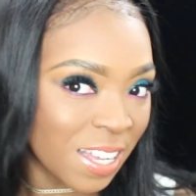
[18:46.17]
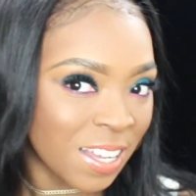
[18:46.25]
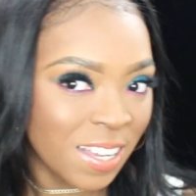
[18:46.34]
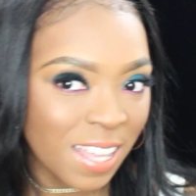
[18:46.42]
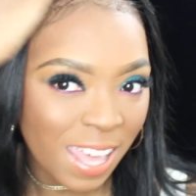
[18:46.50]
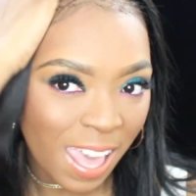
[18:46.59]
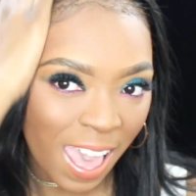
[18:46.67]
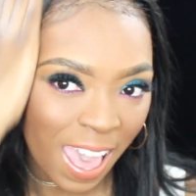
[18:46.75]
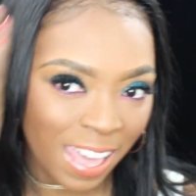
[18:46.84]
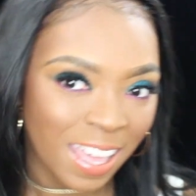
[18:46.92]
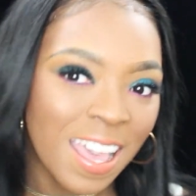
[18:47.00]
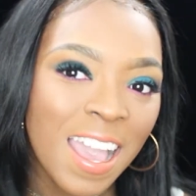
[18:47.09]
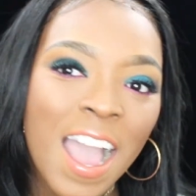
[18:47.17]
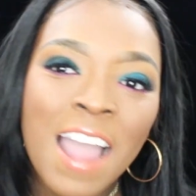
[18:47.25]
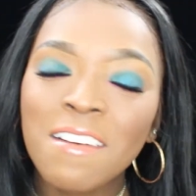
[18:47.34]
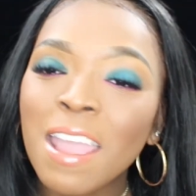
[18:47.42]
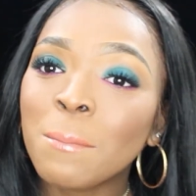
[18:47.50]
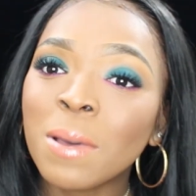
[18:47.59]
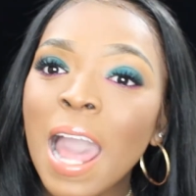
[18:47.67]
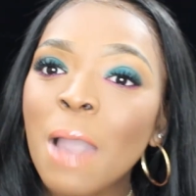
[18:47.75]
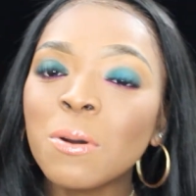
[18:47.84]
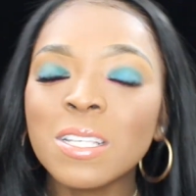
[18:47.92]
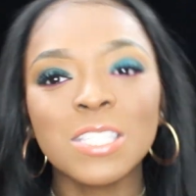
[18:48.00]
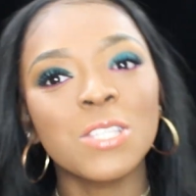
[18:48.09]
Okay, all right, but
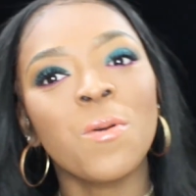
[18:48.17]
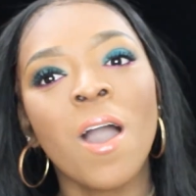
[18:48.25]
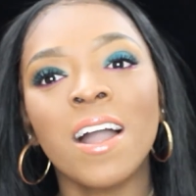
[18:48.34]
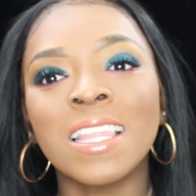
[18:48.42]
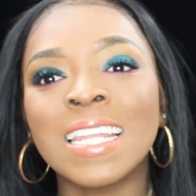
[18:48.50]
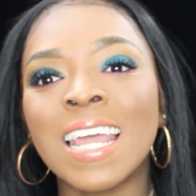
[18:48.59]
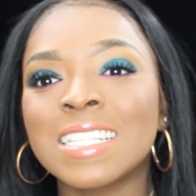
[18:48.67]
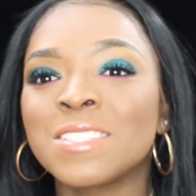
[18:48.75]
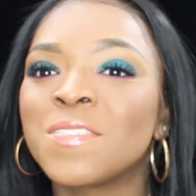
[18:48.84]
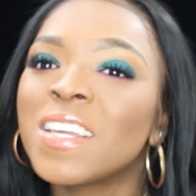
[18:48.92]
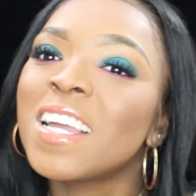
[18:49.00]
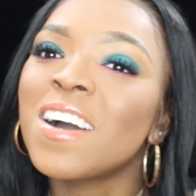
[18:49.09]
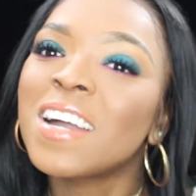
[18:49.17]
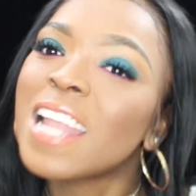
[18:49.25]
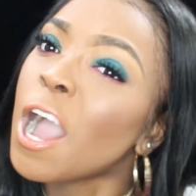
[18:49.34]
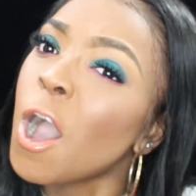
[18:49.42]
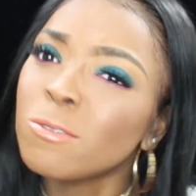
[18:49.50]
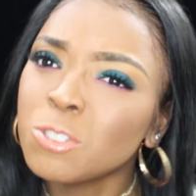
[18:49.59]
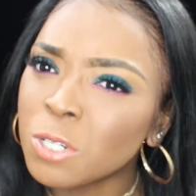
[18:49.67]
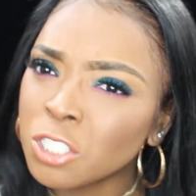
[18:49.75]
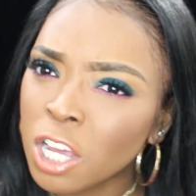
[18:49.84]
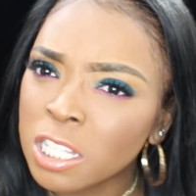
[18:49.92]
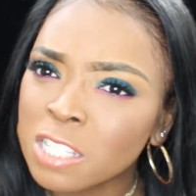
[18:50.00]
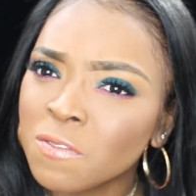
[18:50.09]
I will see you all in the next video, and I hope you
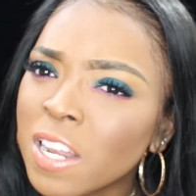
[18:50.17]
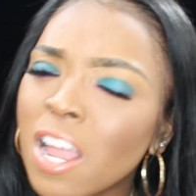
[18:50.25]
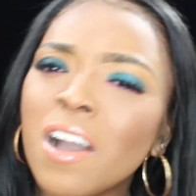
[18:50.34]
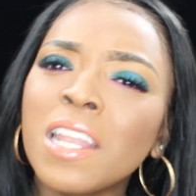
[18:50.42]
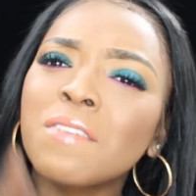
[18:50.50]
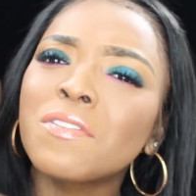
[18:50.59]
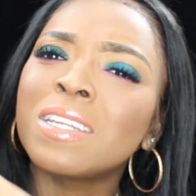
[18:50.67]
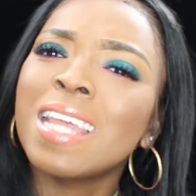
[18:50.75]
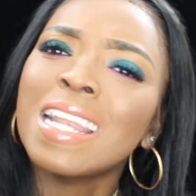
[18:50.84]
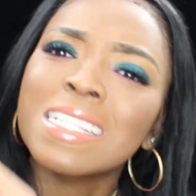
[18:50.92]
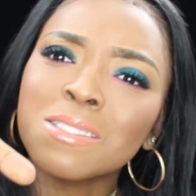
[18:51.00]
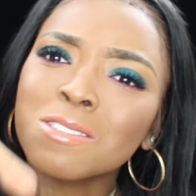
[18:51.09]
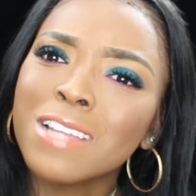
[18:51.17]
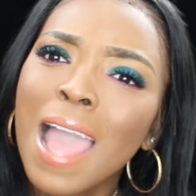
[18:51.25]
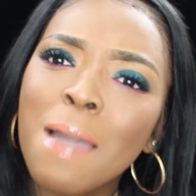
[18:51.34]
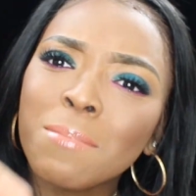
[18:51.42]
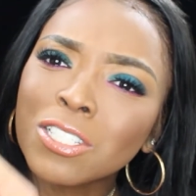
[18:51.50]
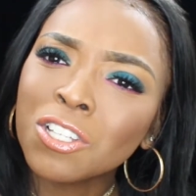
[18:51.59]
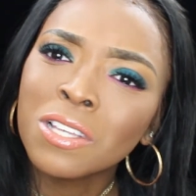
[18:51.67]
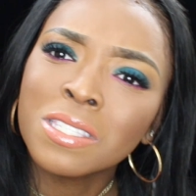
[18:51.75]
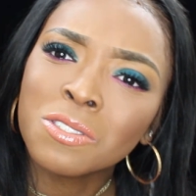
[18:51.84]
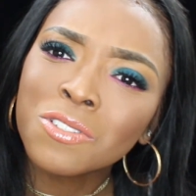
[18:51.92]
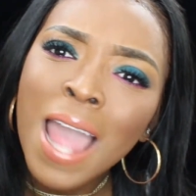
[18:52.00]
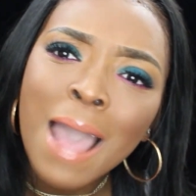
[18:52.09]
enjoyed this video. And if you didn't subscribe, make sure you
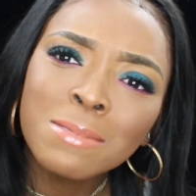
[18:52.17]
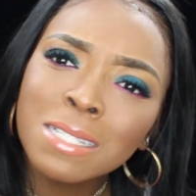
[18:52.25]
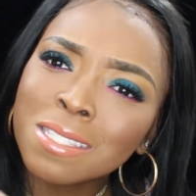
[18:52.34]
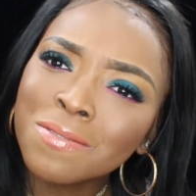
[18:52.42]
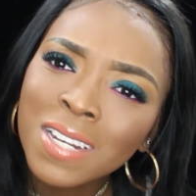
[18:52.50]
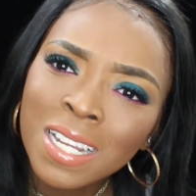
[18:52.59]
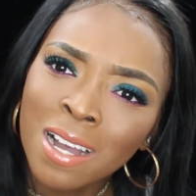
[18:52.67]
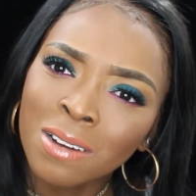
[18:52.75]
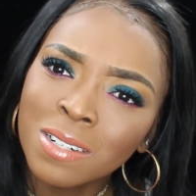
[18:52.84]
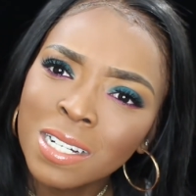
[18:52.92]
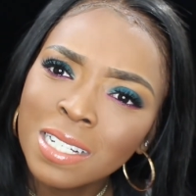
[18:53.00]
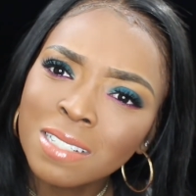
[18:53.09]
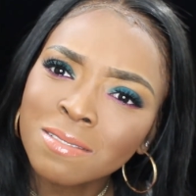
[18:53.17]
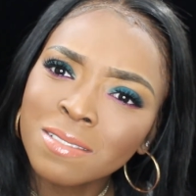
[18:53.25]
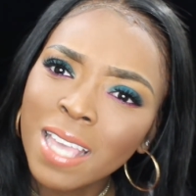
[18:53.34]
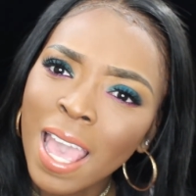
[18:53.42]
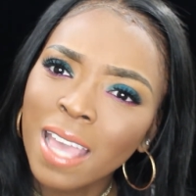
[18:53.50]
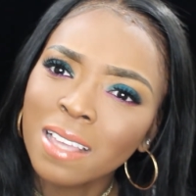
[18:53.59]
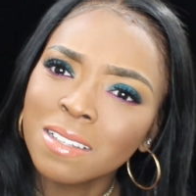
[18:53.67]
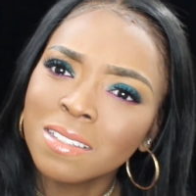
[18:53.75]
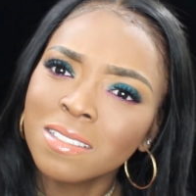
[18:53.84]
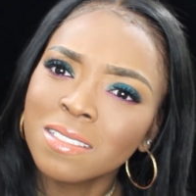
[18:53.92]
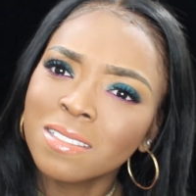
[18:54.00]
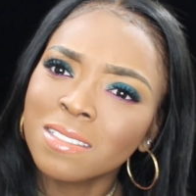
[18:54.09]
subscribe to this video. Okay,
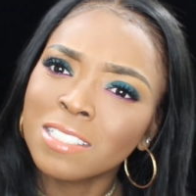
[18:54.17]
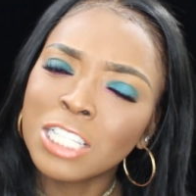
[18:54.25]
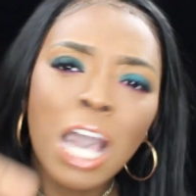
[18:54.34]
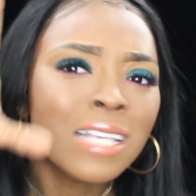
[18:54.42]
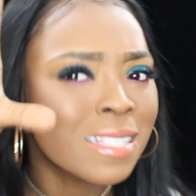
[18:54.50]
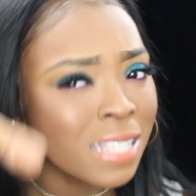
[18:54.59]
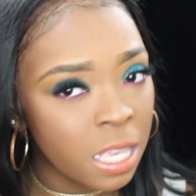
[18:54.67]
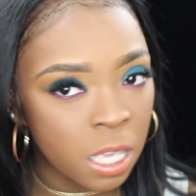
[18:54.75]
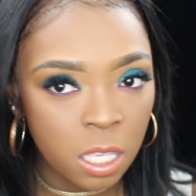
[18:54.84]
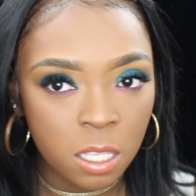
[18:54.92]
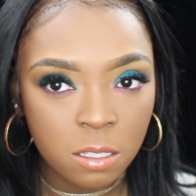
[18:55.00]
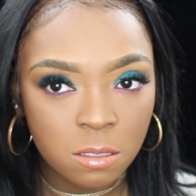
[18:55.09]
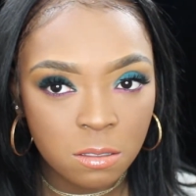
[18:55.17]
y'all see it.